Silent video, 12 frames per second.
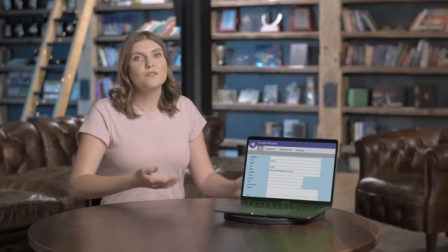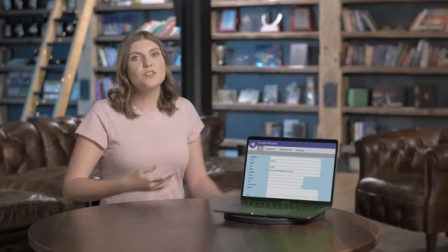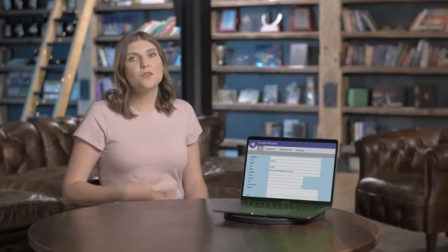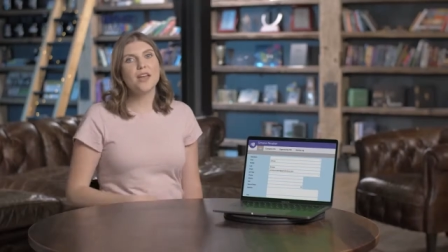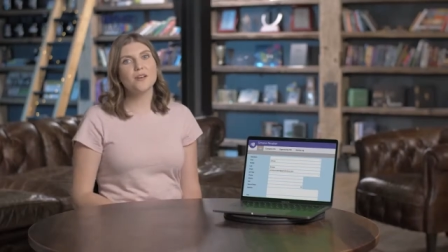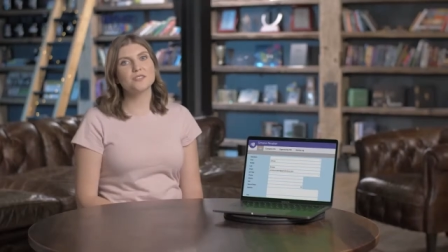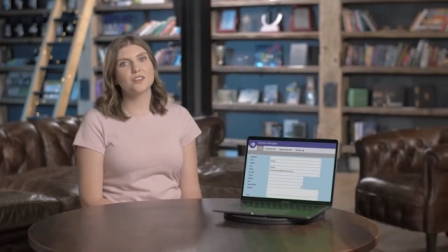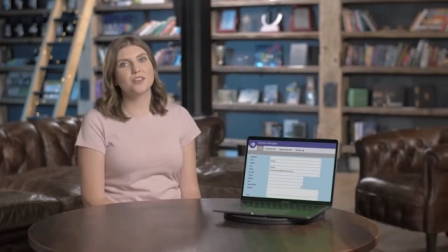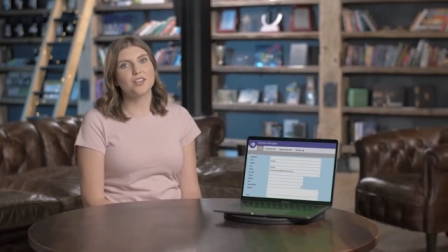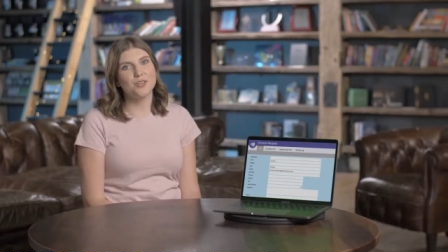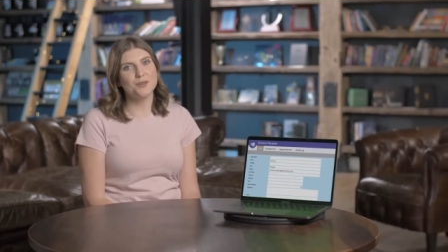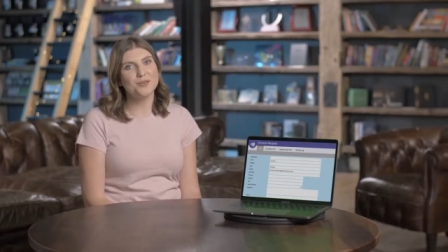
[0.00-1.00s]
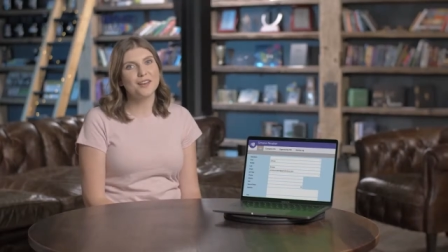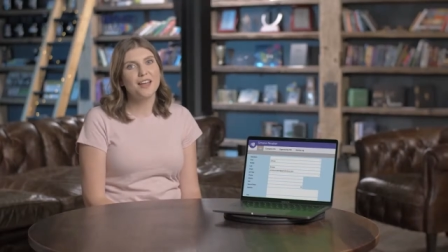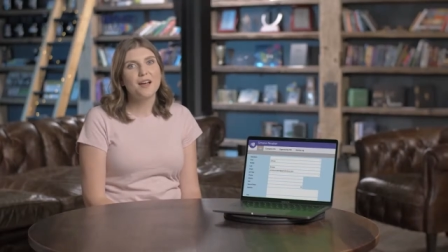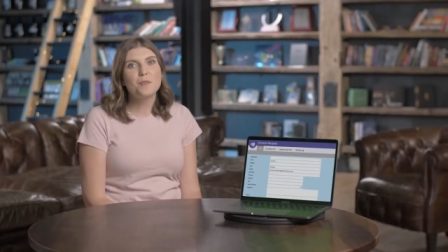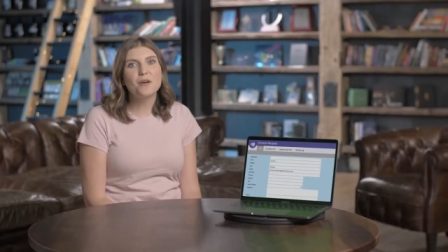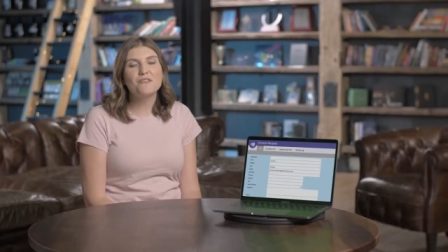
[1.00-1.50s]
View counts are cute,
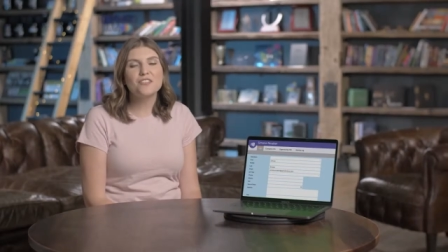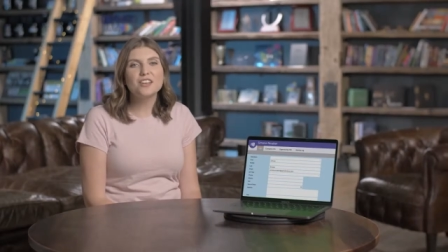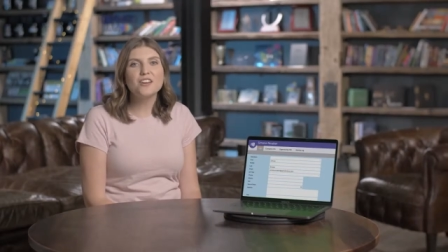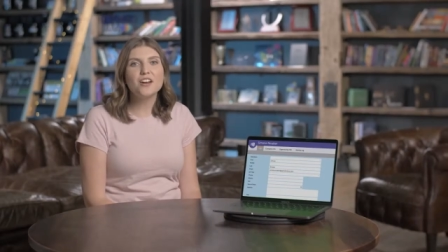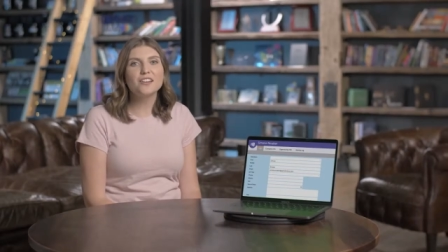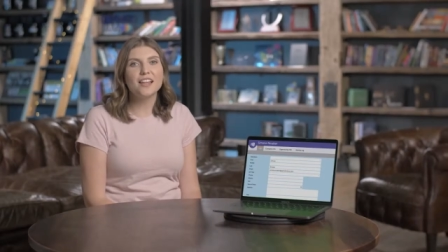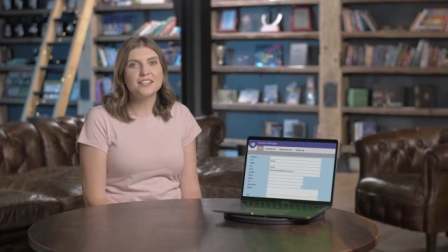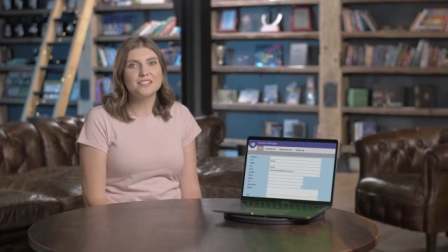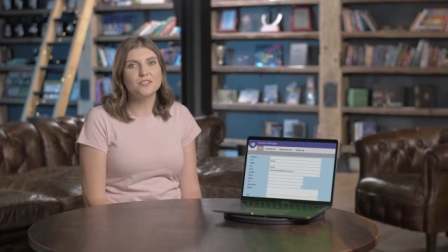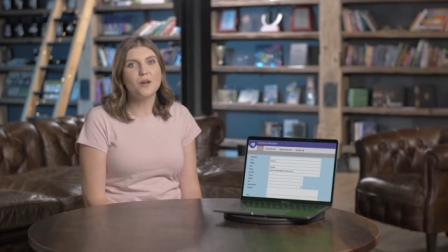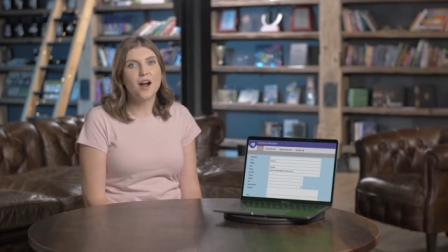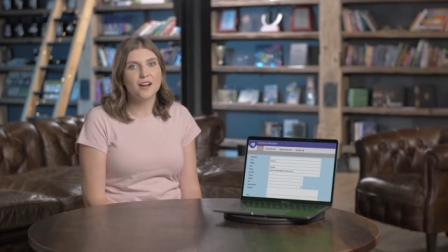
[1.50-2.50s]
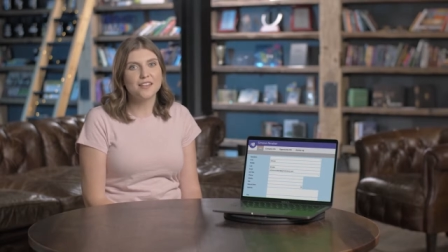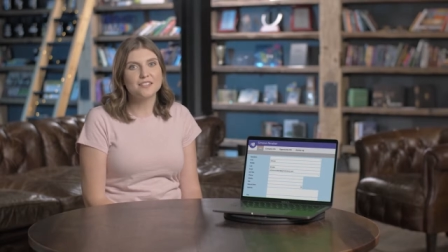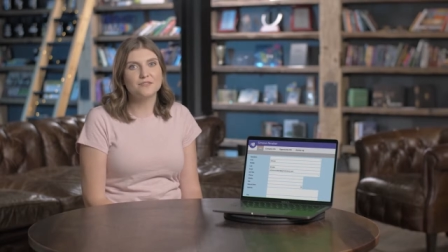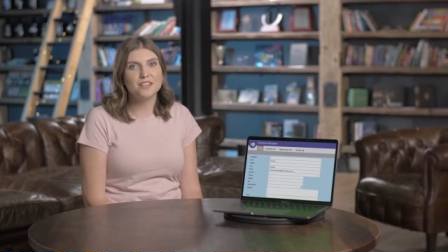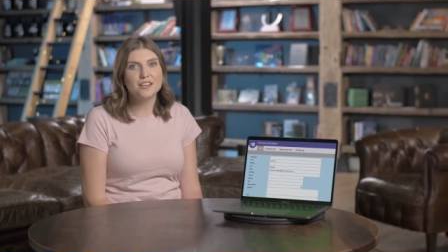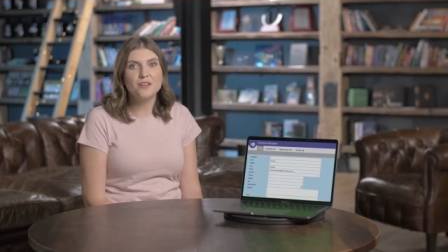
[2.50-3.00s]
but Vidyard lets you
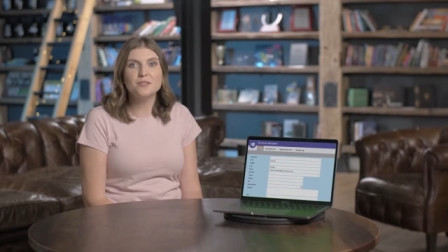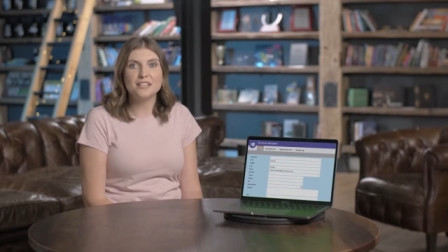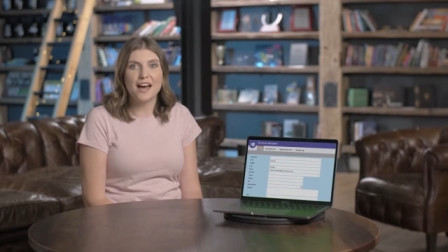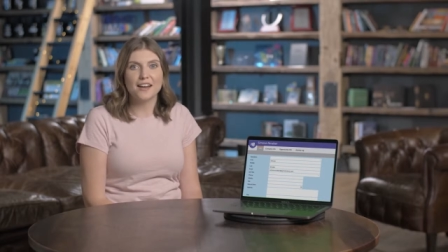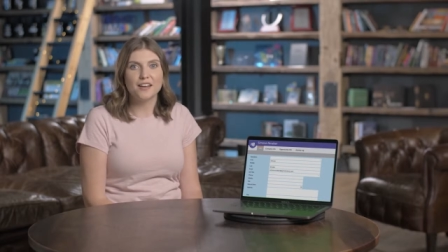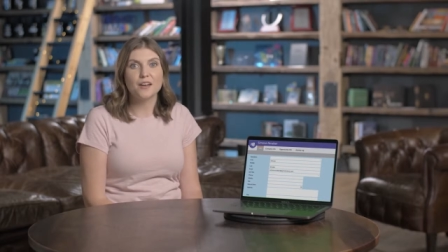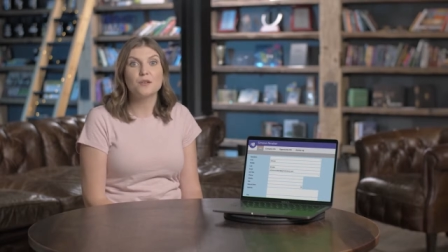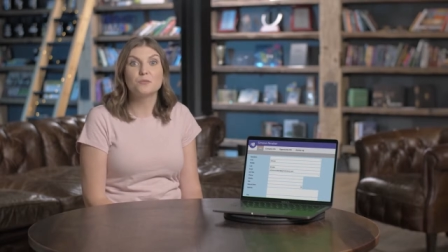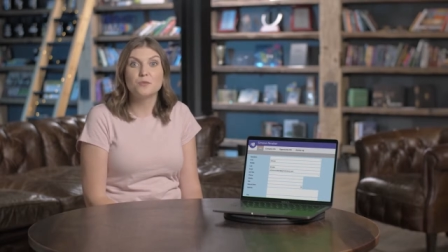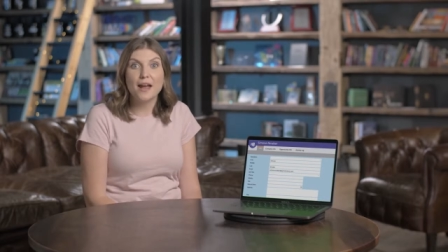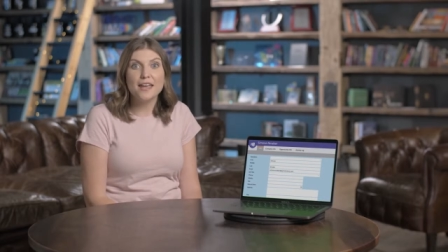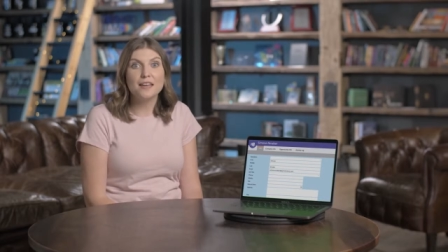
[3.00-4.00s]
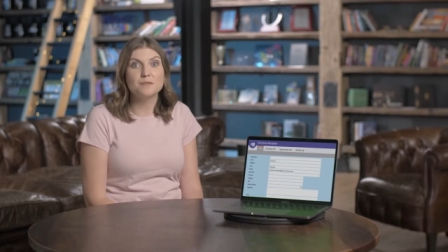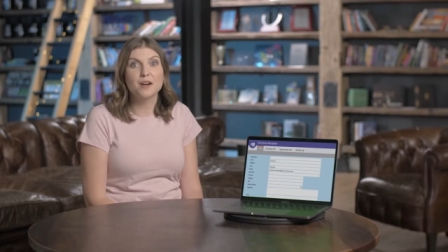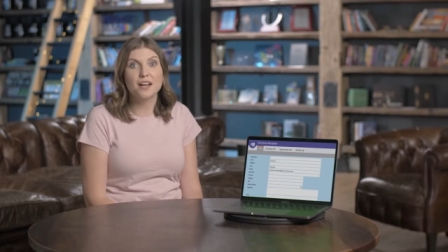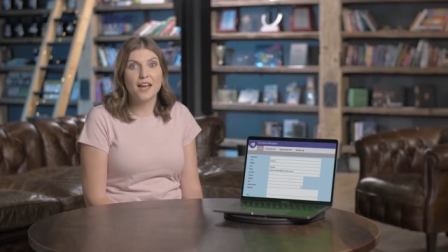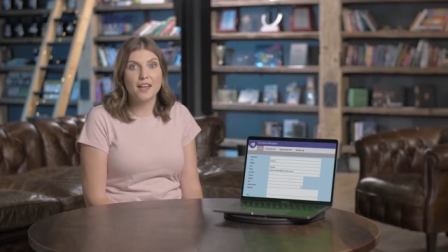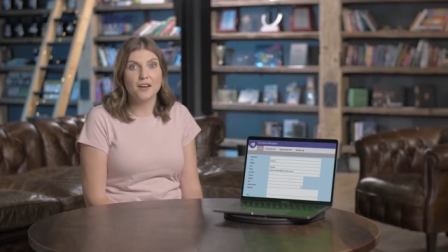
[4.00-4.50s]
harness video data right in
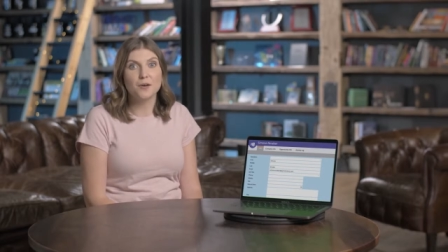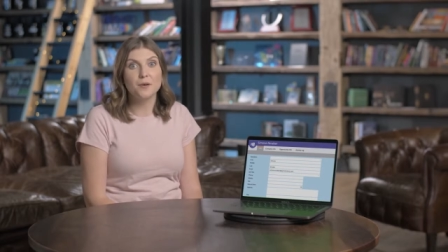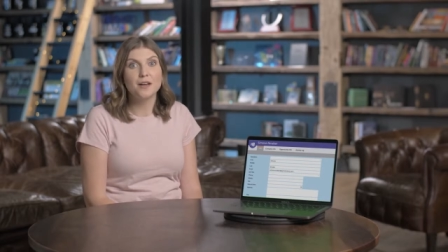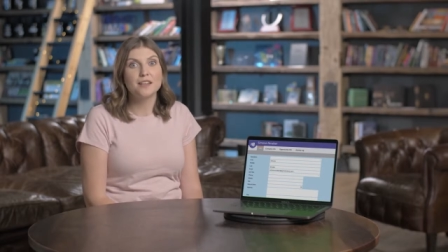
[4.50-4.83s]
Marketo